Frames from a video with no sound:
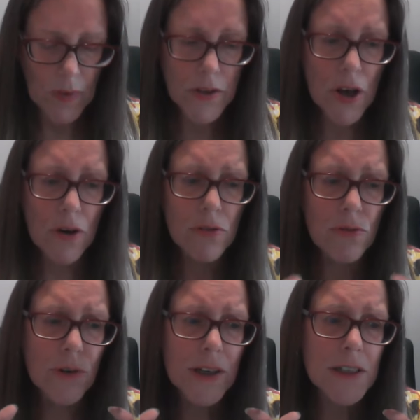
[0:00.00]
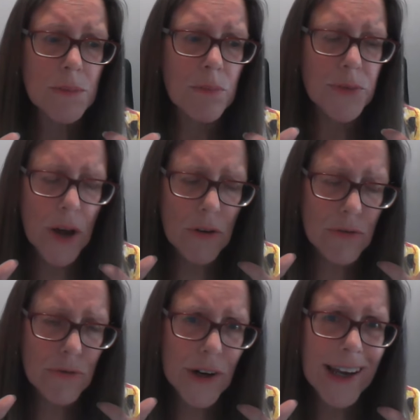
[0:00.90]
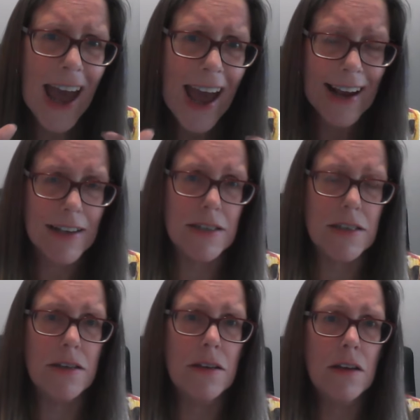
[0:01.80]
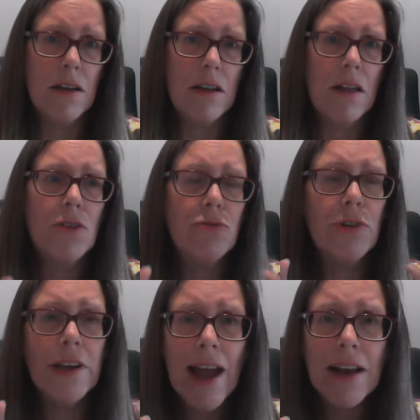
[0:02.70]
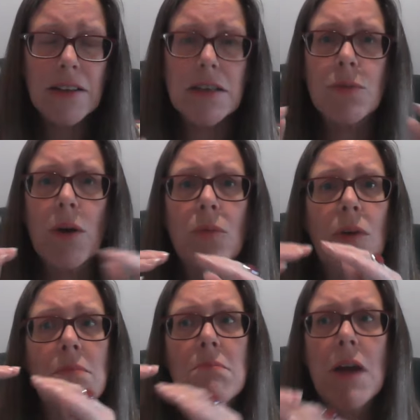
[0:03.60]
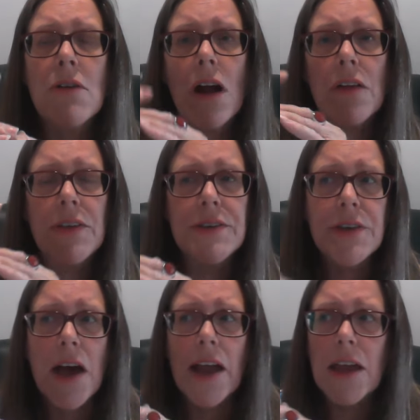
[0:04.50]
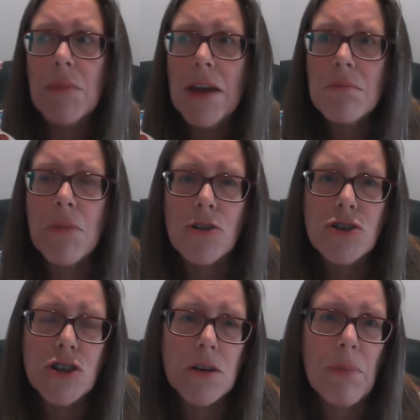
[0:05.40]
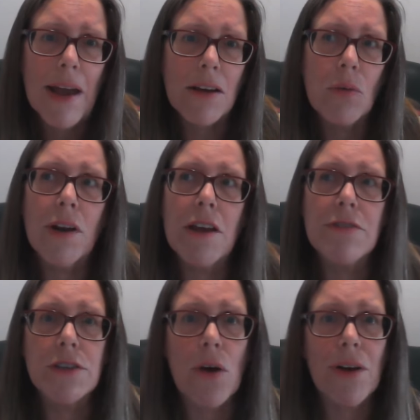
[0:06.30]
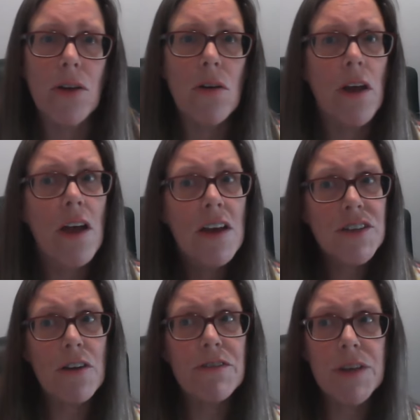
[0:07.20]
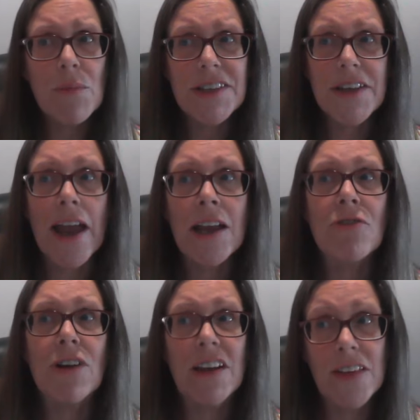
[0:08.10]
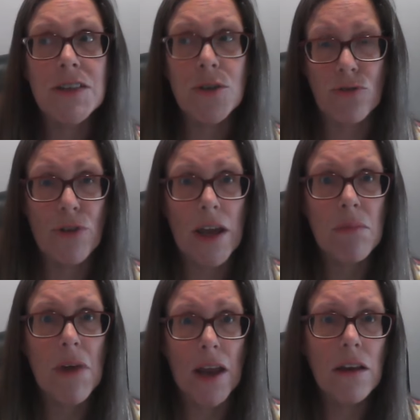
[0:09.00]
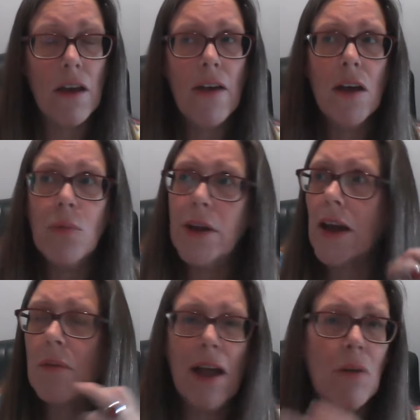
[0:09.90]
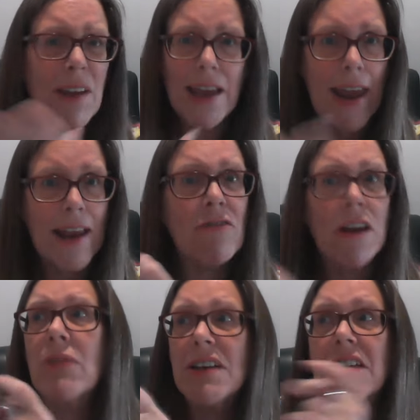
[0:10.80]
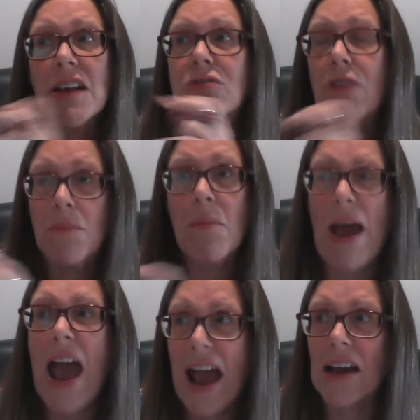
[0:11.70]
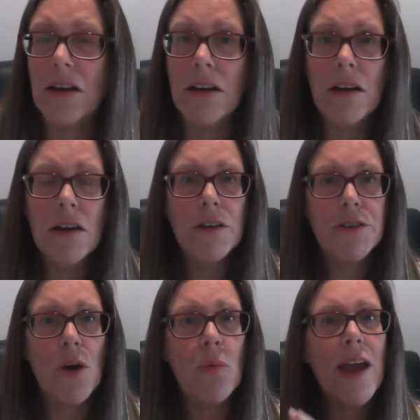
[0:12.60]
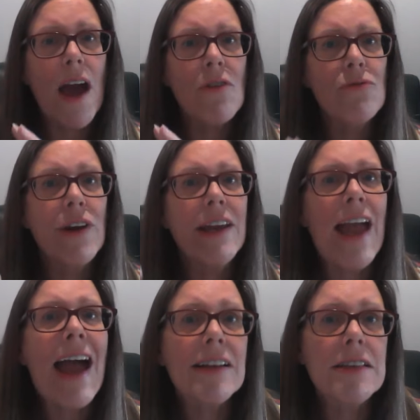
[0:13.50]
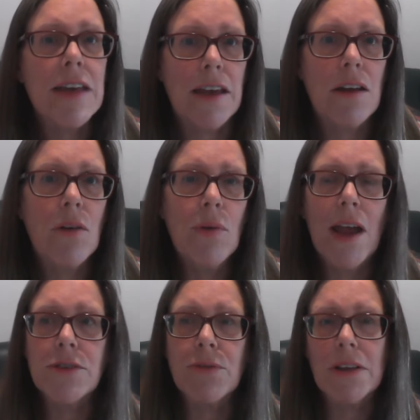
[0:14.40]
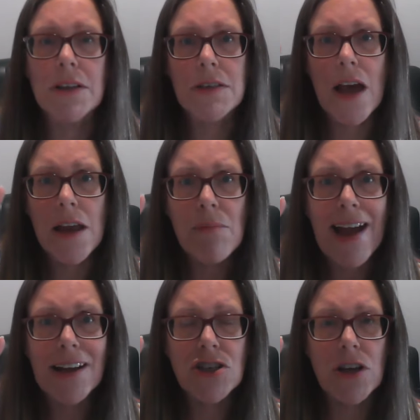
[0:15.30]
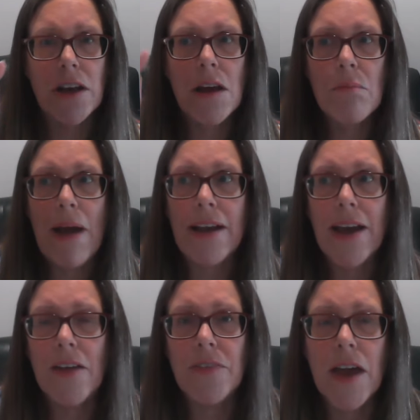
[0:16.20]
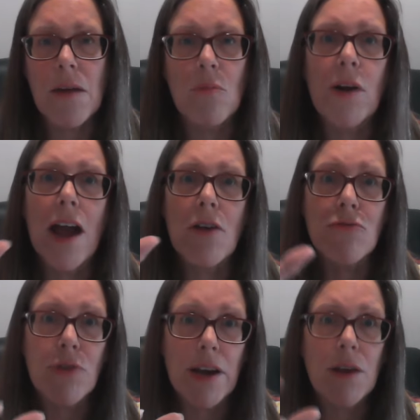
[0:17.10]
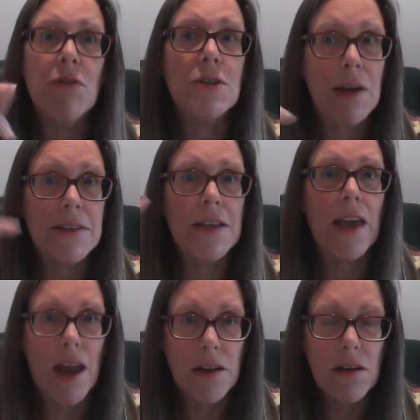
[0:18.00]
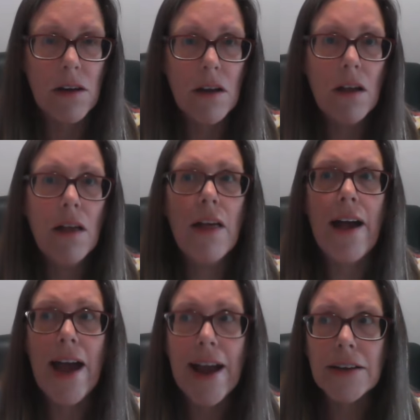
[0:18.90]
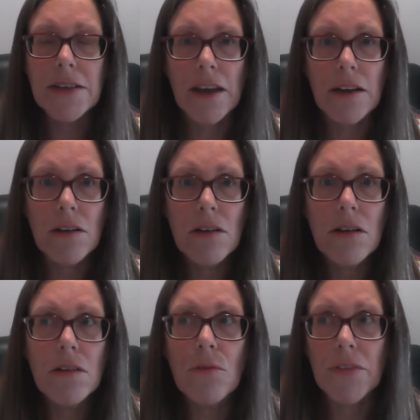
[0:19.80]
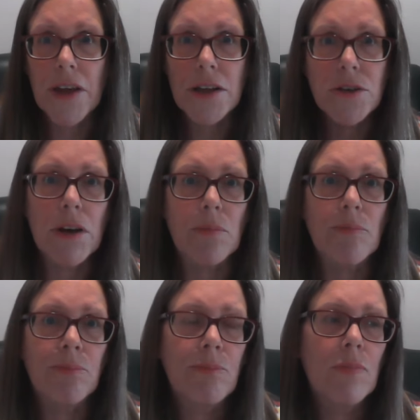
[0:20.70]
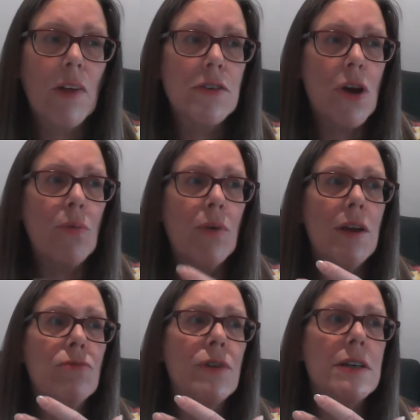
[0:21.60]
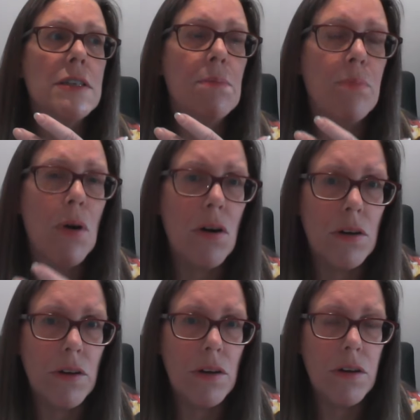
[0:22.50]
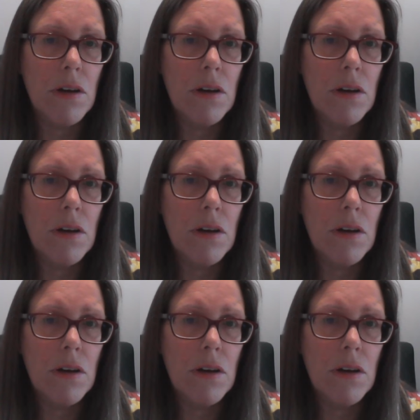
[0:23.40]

Don't, re- don't react React is when we mirror the same emotion back at whatever's going on. So if someone's angry and they're screaming, we come out, we get angry, and we start screaming back. So we are reacting. We are doing the same action back at them. We are re, which means again, acting what they're doing. So we respond.